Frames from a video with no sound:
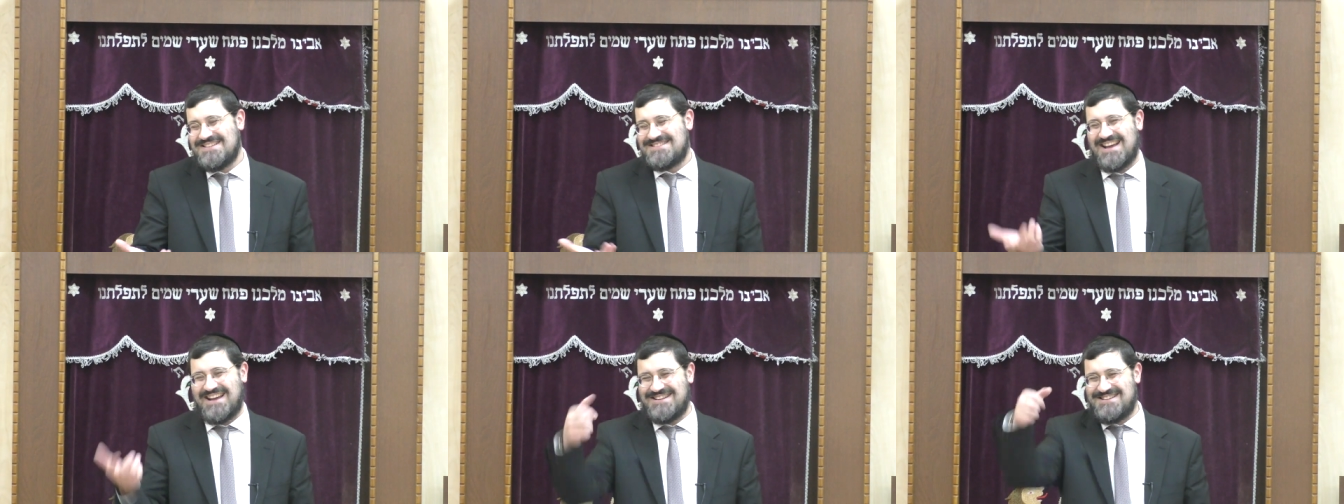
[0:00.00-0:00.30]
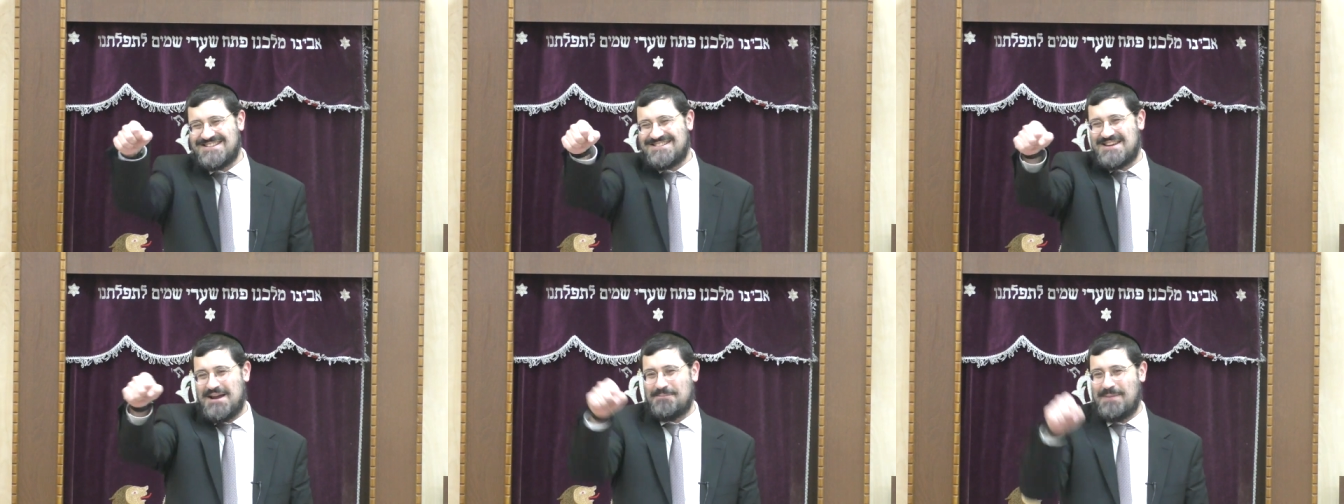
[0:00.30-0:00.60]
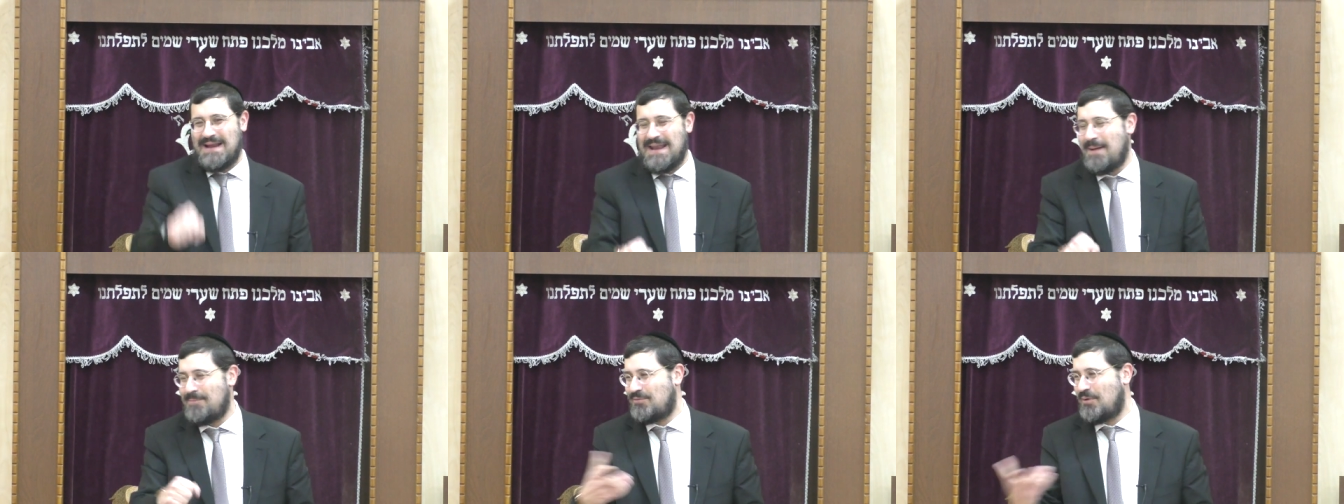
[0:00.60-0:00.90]
So I could just shut
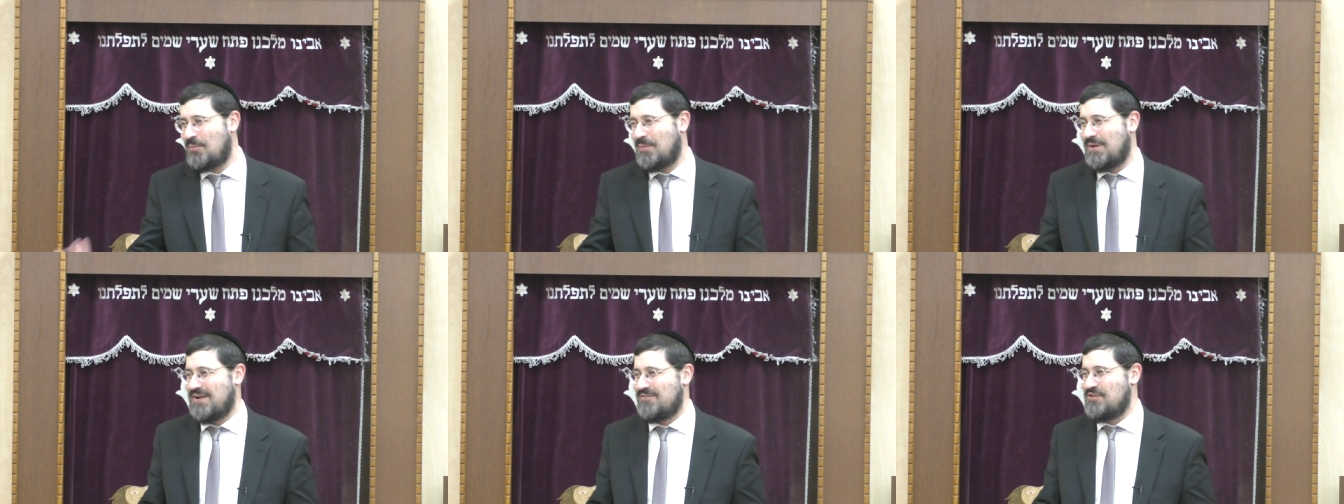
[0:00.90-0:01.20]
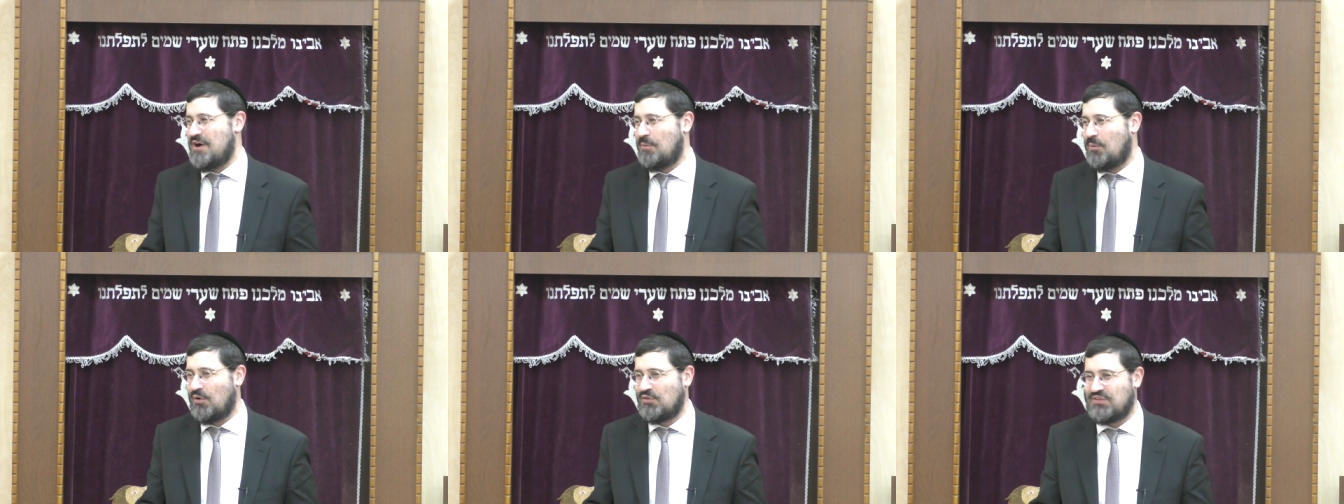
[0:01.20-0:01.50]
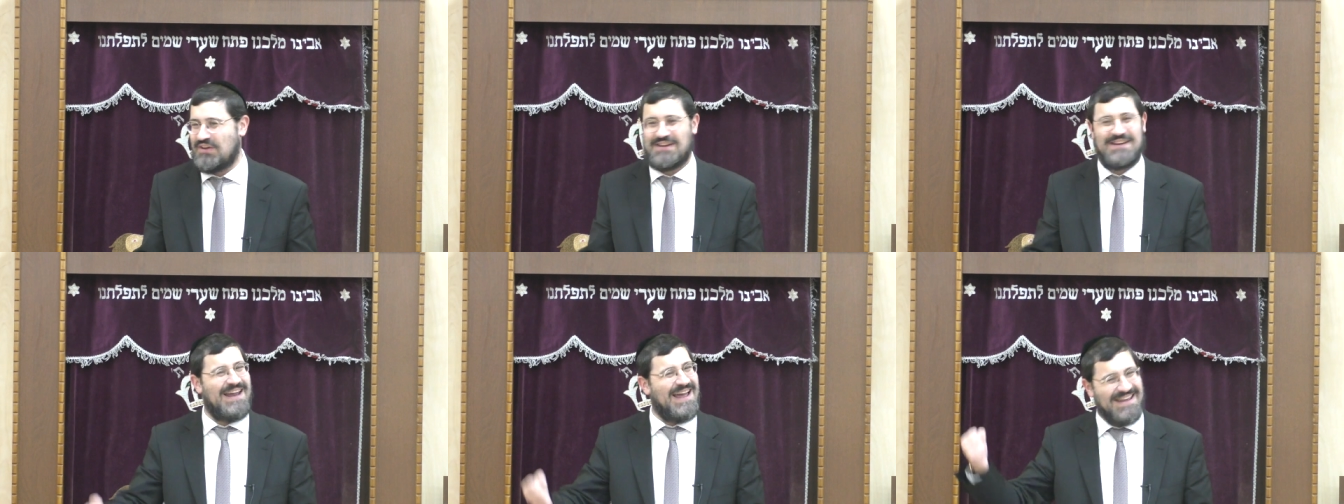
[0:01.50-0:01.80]
my laptop, whatever I
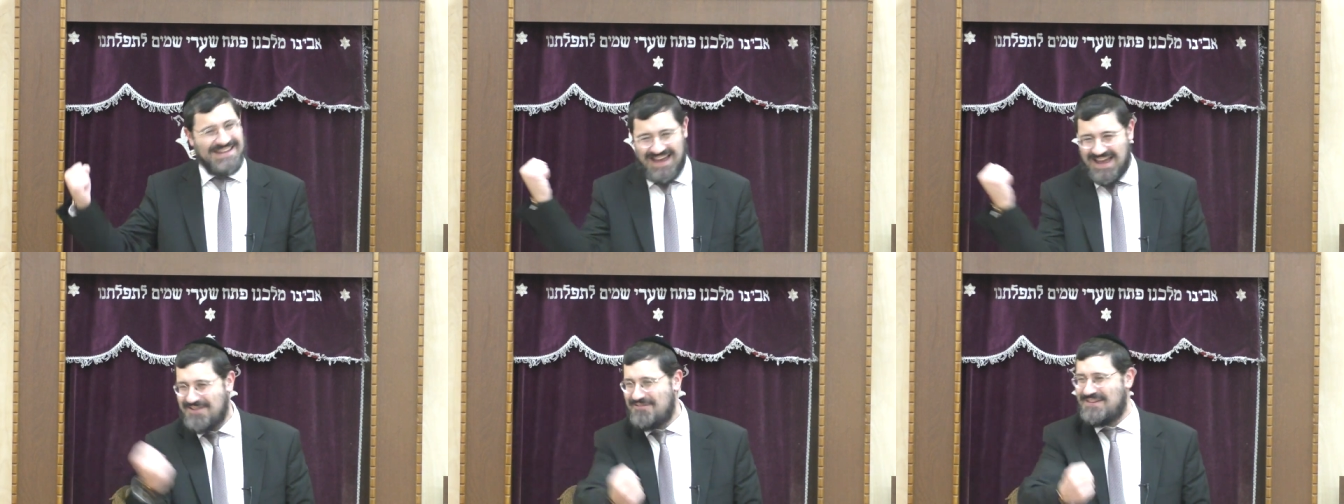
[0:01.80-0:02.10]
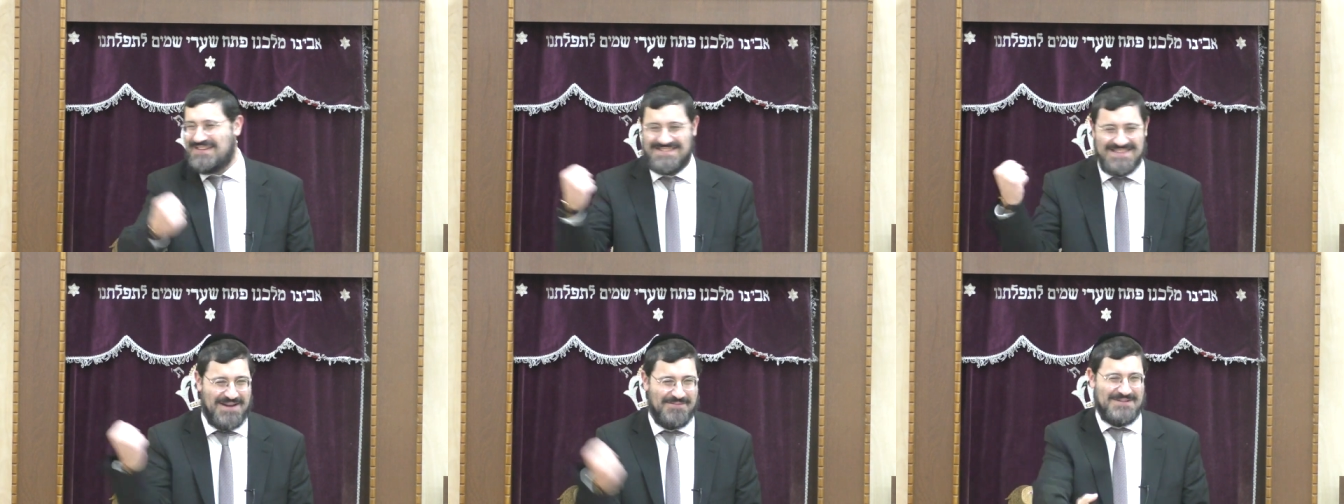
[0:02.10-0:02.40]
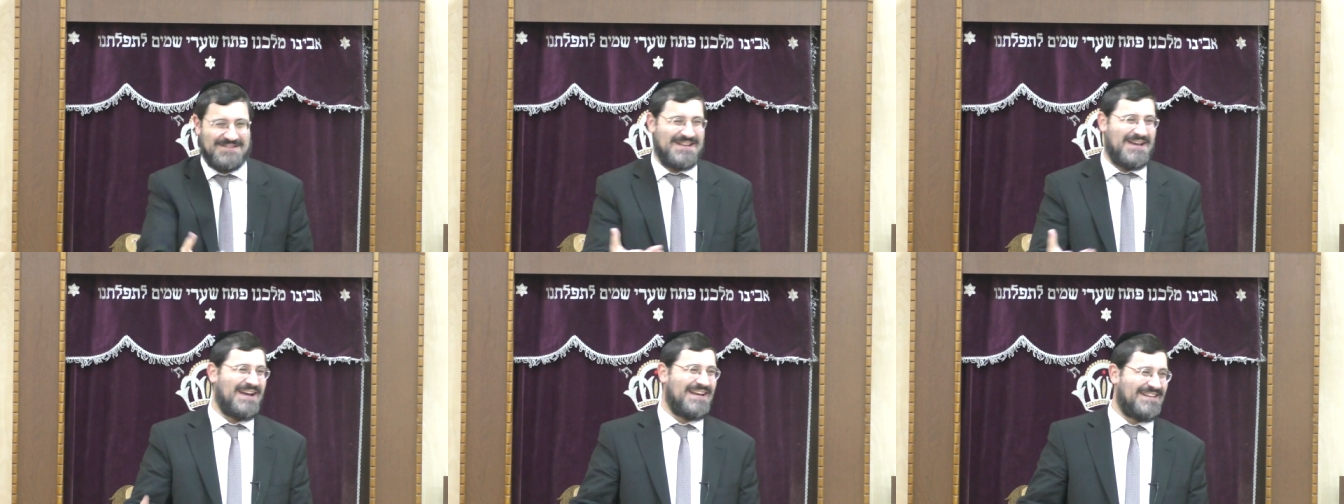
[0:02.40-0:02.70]
wanted, and I gave it to them
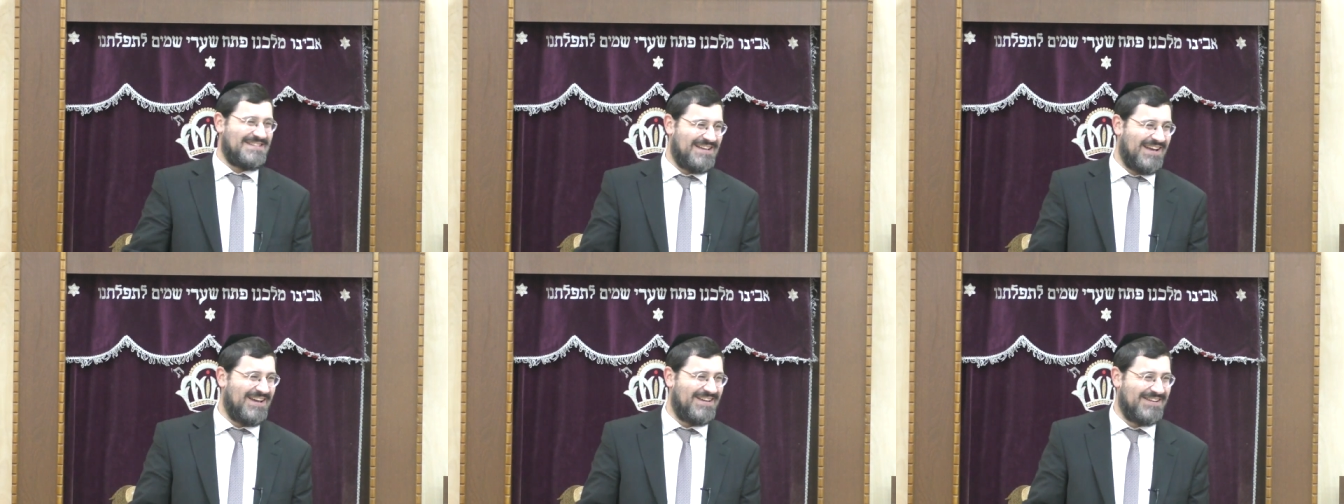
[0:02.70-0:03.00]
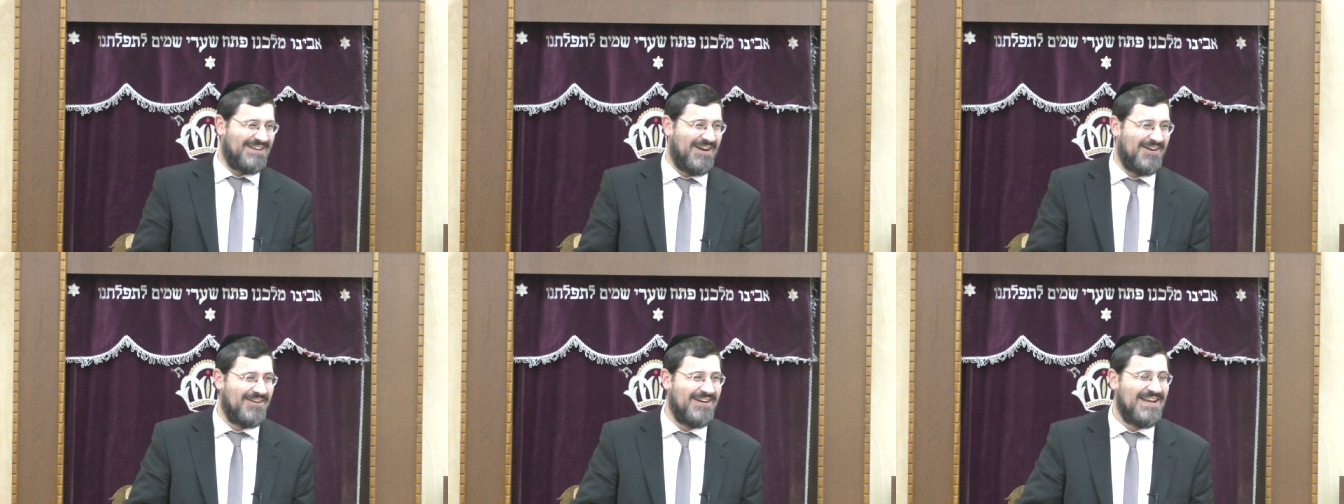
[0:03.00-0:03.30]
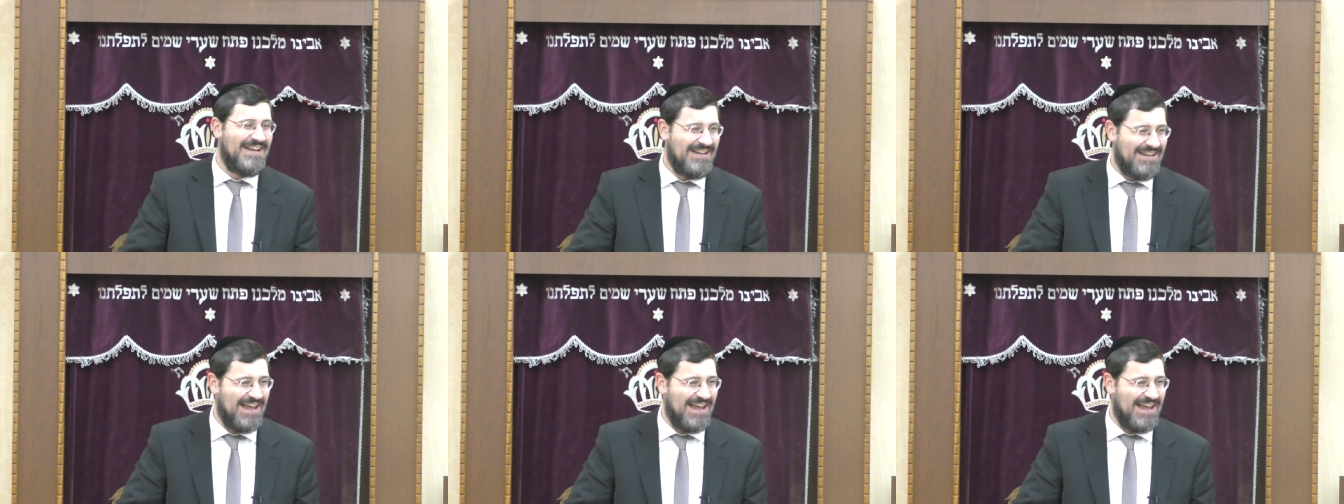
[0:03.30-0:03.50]
as I, you know,